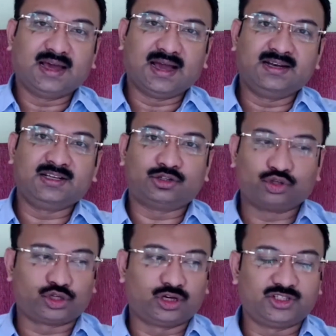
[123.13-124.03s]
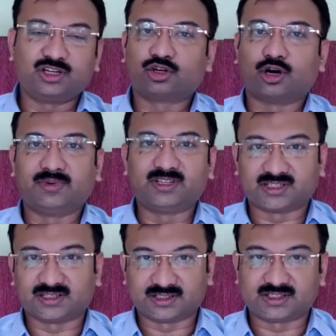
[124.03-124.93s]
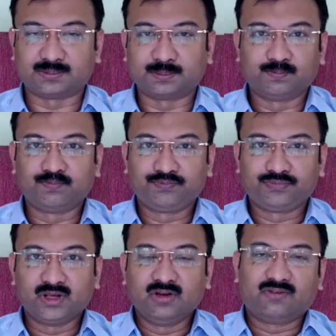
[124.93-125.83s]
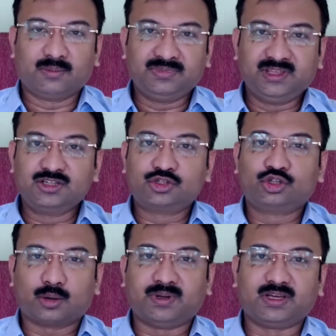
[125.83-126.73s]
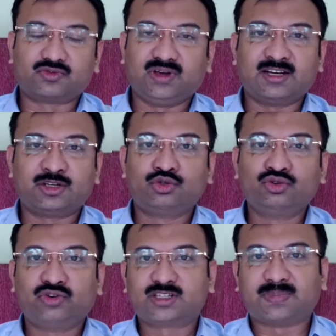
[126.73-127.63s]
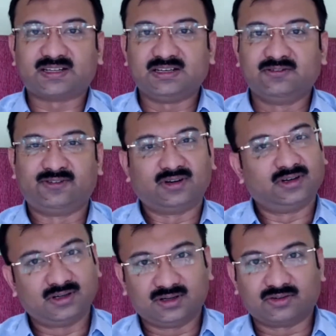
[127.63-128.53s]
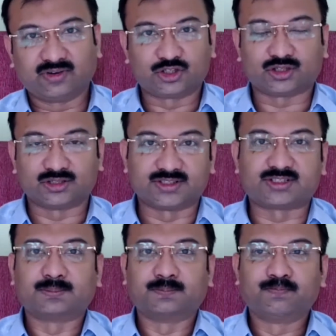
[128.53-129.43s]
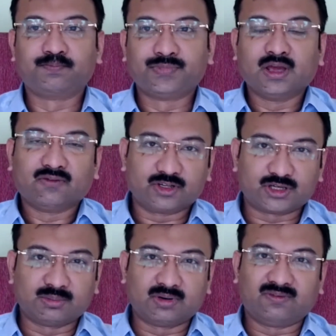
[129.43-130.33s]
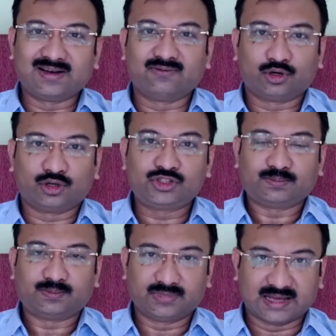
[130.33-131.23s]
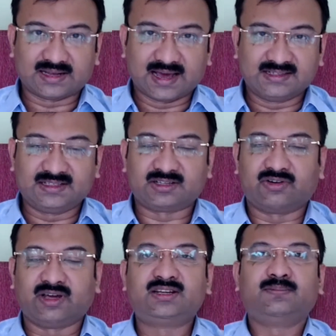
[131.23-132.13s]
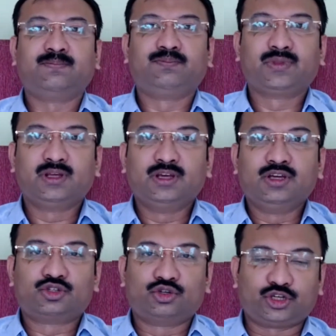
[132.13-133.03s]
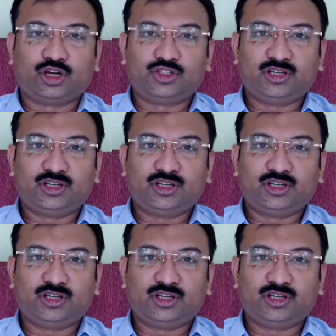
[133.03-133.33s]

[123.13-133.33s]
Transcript: and sociology and common sense. From these 2 topics, we had 2 respective questions. Question number 1 was that, as it read, history